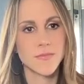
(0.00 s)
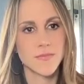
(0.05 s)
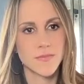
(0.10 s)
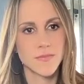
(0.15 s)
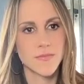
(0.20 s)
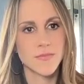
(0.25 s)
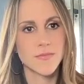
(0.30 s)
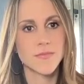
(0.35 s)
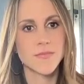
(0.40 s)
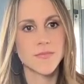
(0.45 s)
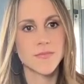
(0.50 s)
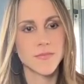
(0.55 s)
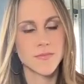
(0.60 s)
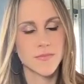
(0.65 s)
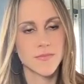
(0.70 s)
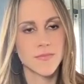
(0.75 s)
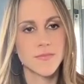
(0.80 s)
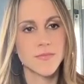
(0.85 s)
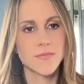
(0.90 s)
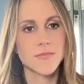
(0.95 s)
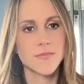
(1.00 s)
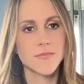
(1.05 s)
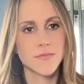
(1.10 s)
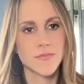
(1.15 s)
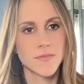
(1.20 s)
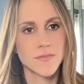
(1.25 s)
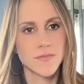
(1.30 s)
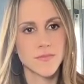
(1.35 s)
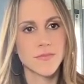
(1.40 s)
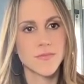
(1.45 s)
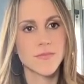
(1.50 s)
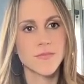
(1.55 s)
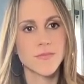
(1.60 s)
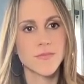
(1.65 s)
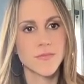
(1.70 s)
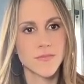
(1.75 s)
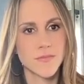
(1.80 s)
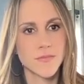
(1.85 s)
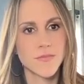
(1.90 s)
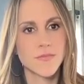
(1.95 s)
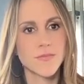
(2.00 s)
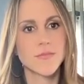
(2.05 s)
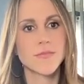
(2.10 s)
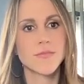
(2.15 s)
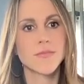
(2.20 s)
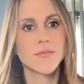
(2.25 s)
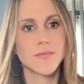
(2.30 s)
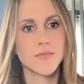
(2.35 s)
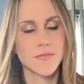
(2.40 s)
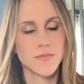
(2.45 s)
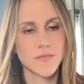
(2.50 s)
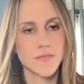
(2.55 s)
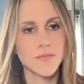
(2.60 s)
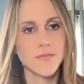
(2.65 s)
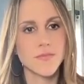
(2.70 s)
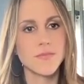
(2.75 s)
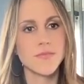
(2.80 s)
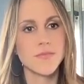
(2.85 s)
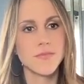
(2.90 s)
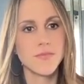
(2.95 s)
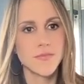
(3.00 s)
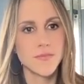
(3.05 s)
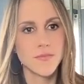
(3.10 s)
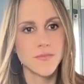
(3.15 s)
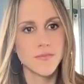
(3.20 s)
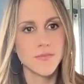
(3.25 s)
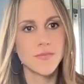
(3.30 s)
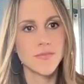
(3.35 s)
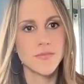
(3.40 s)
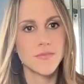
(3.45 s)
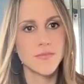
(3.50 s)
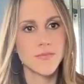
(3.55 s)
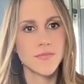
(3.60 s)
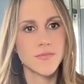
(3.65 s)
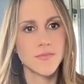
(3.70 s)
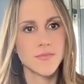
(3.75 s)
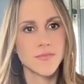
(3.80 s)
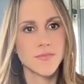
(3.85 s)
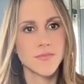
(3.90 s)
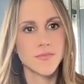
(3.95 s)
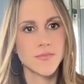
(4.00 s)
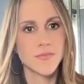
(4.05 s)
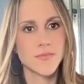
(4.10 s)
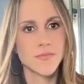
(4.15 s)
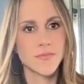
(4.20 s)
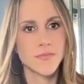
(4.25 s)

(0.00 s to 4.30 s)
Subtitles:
This person isn't speaking.